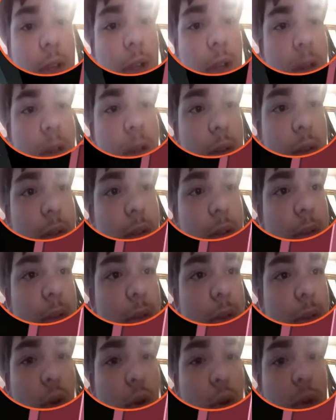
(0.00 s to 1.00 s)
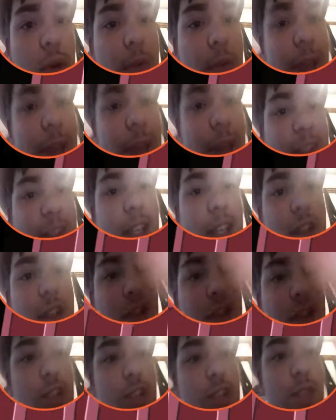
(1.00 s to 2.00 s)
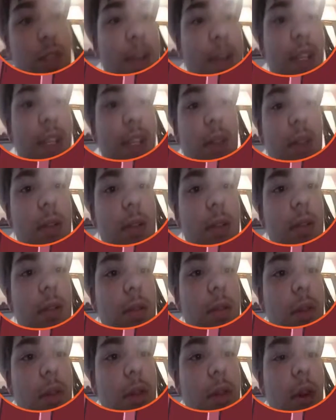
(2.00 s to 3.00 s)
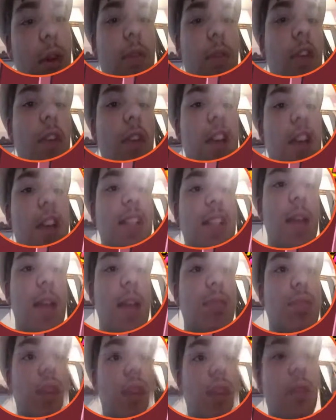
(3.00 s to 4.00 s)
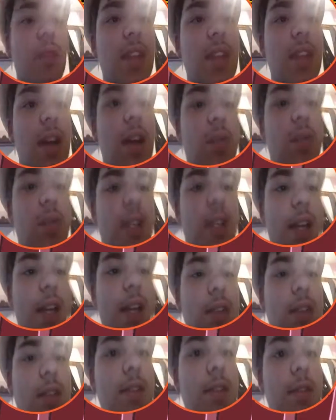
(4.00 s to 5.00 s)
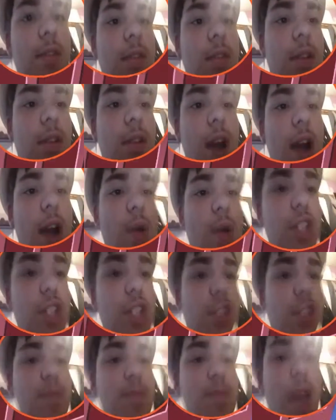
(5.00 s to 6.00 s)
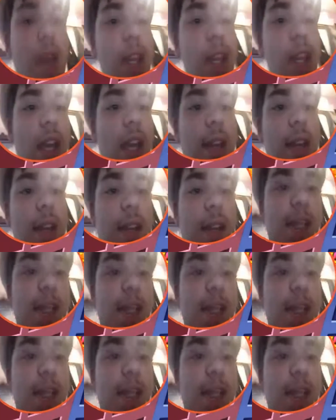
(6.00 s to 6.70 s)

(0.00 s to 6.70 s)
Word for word: Boom, and then let's use Mickey. Oh, for fuck's sake, bro, what the hell was that? I want to use Mickey and attacks.